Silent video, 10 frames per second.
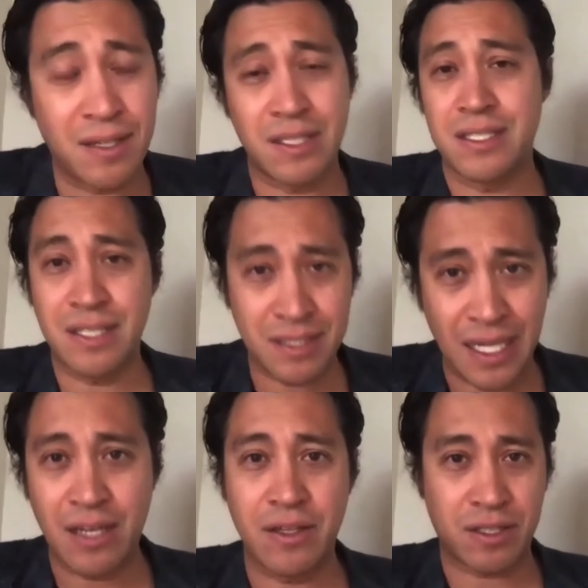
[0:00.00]
They're going to sit
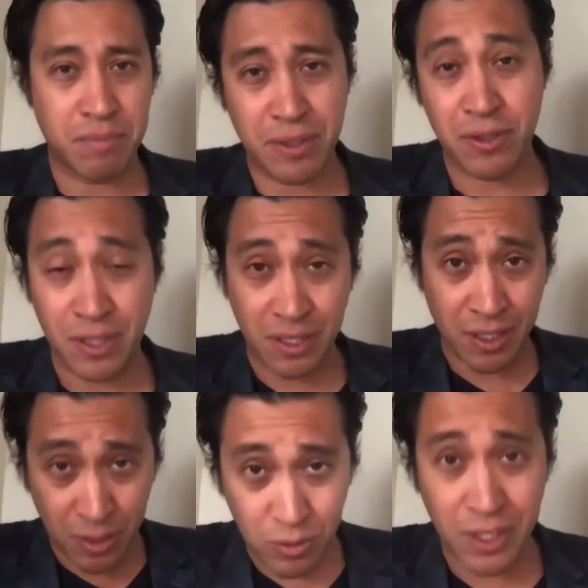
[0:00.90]
down on their computer. They're
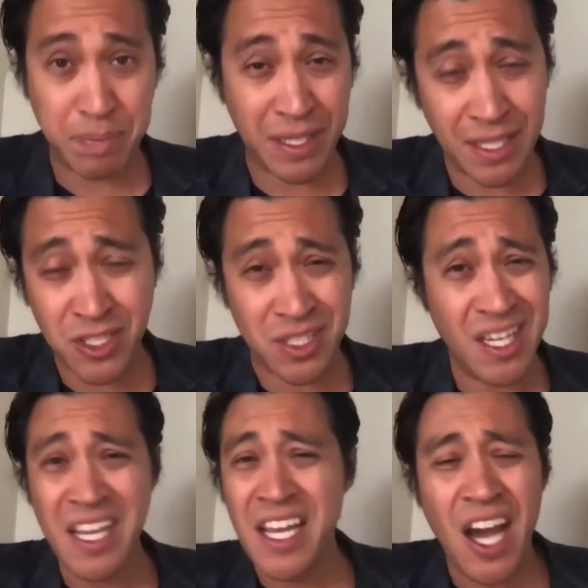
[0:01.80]
going to really pay attention.